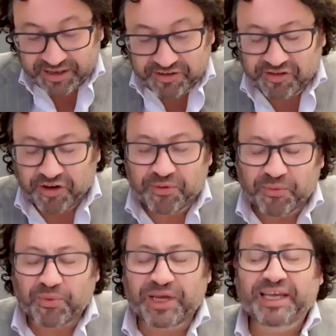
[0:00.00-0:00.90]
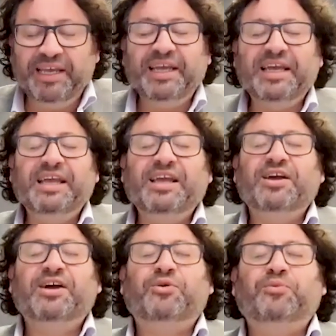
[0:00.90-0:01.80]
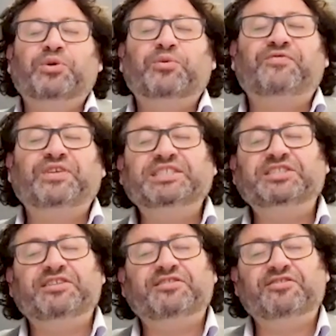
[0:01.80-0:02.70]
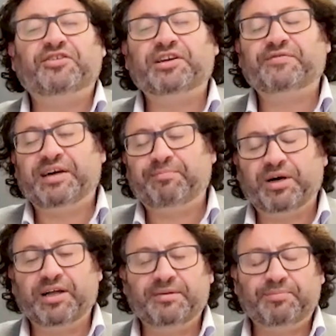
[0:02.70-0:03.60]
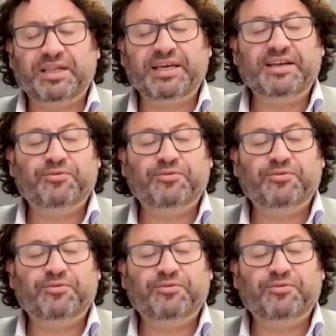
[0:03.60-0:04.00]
So we will finish the design of our pilot plant.